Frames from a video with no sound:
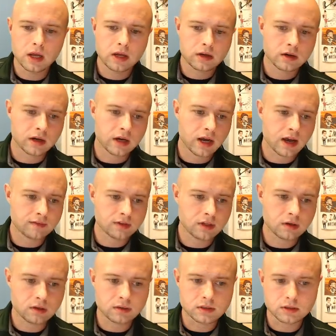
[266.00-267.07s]
you're going to have to
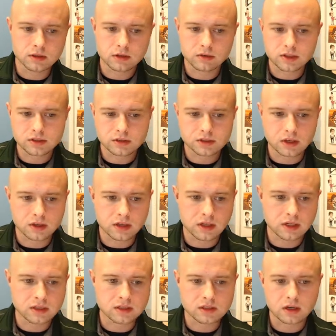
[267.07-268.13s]
go and do your research on
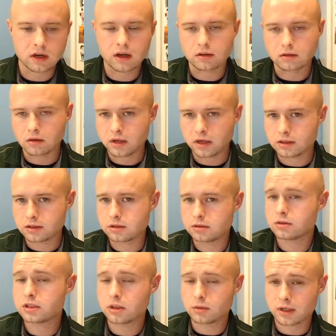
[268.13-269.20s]
these, look into,
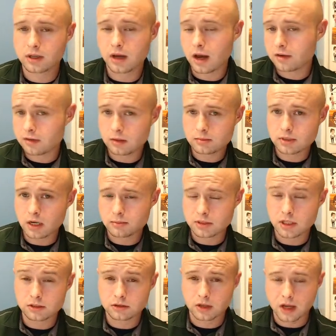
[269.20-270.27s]
see what kind of upside
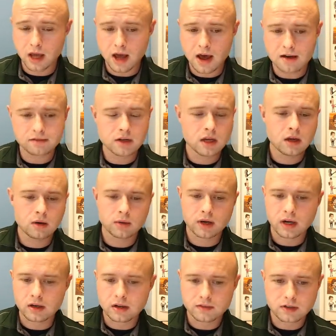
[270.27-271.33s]
potential they have, what kind
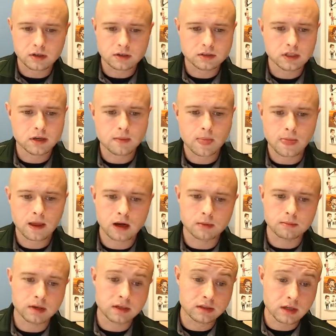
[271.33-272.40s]
of difficulty,
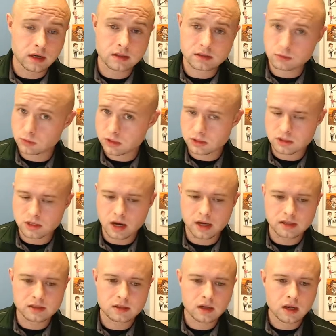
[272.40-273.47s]
but it does, which is
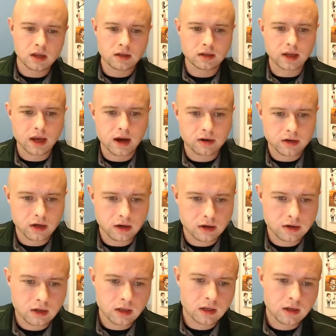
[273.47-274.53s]
nice, lay out here
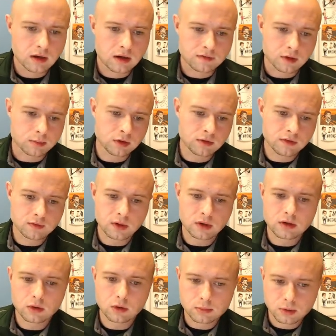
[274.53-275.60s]
if they're proof of
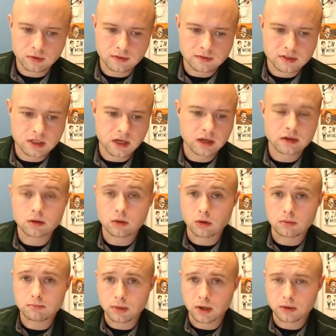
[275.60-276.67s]
work or proof of stake or
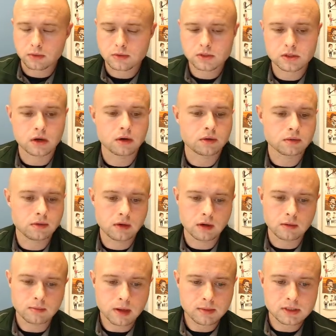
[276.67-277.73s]
both. So,
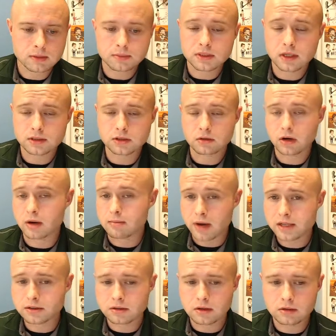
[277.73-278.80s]
maybe some potential great
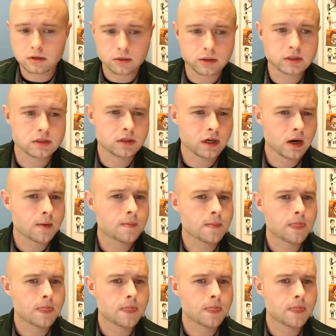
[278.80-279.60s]
masternode coins in here.